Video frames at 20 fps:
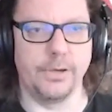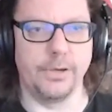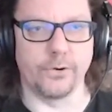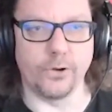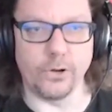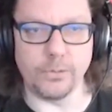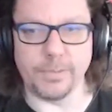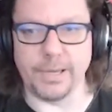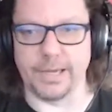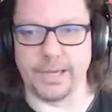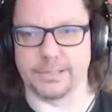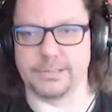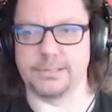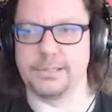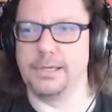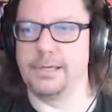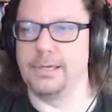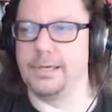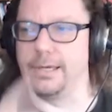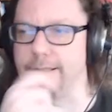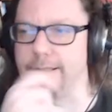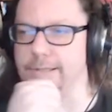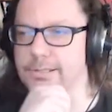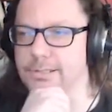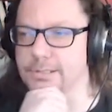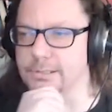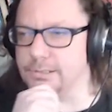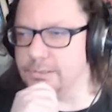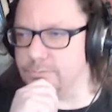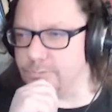Rollbacks, and this
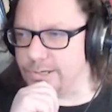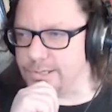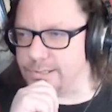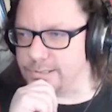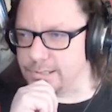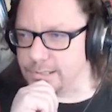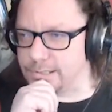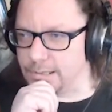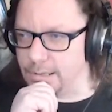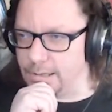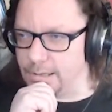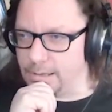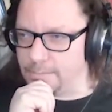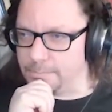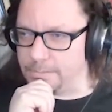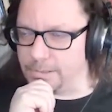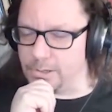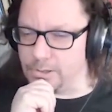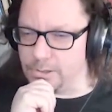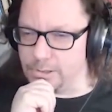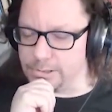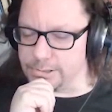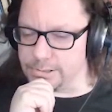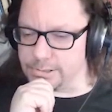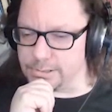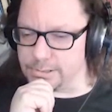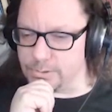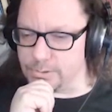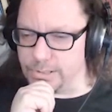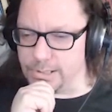is interesting,
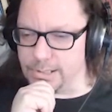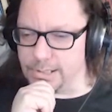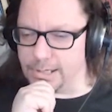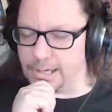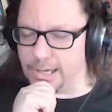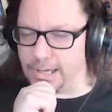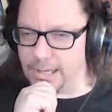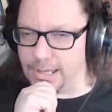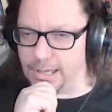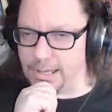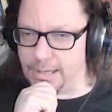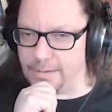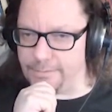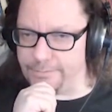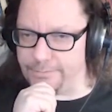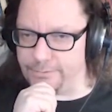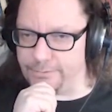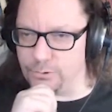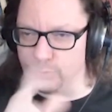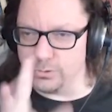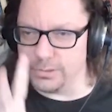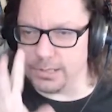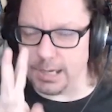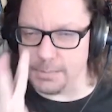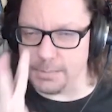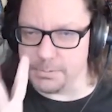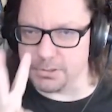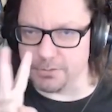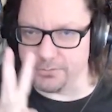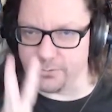because we have two
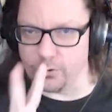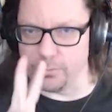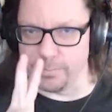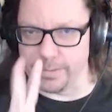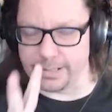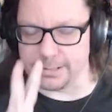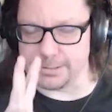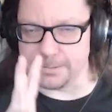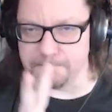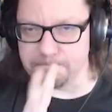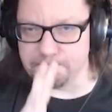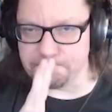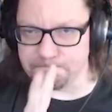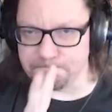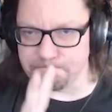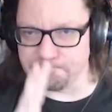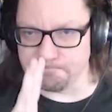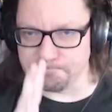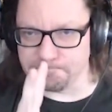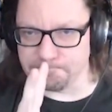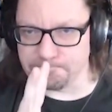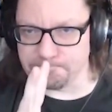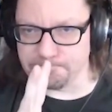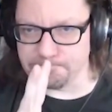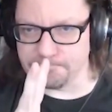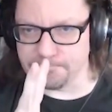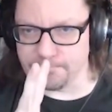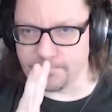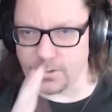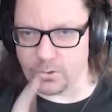types of rollbacks.
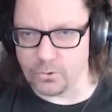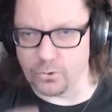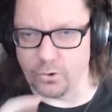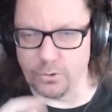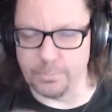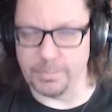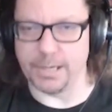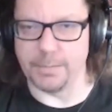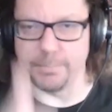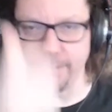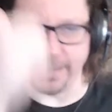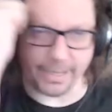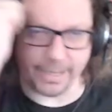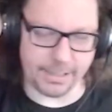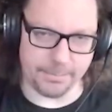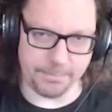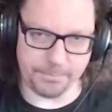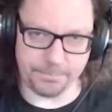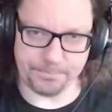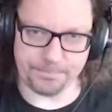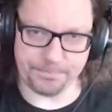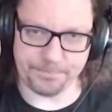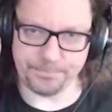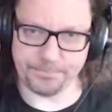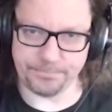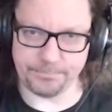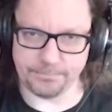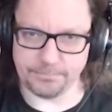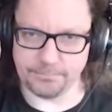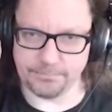Rollback back,
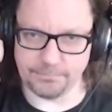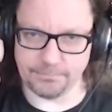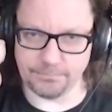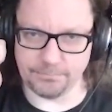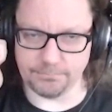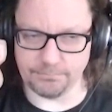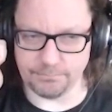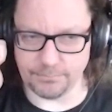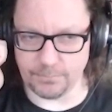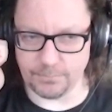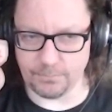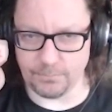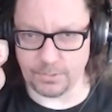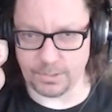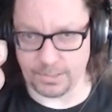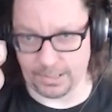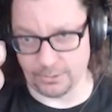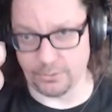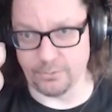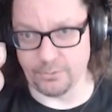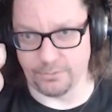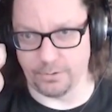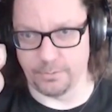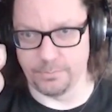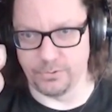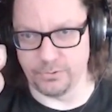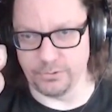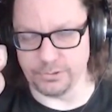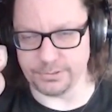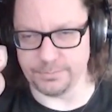kind of
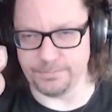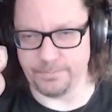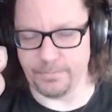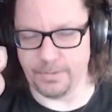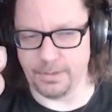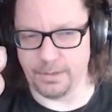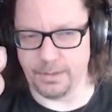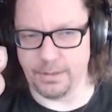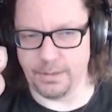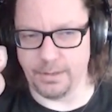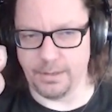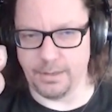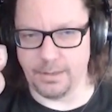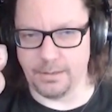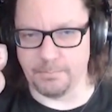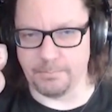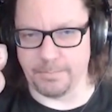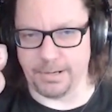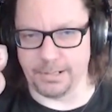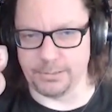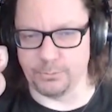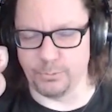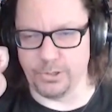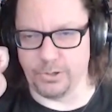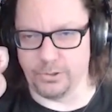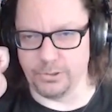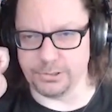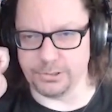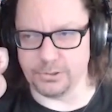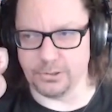obvious, but we
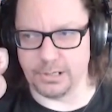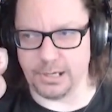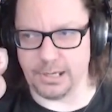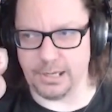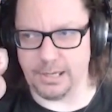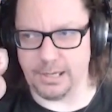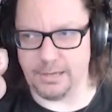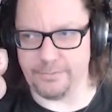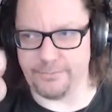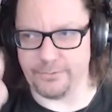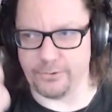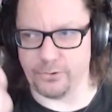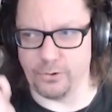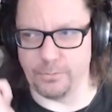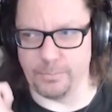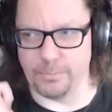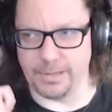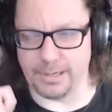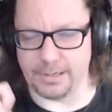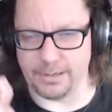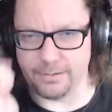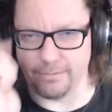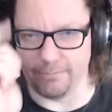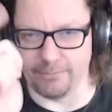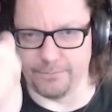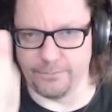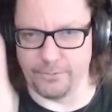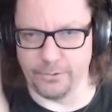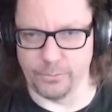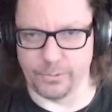also have rollback
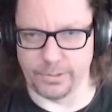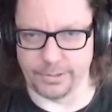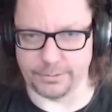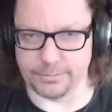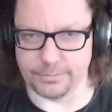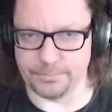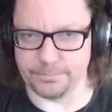forward.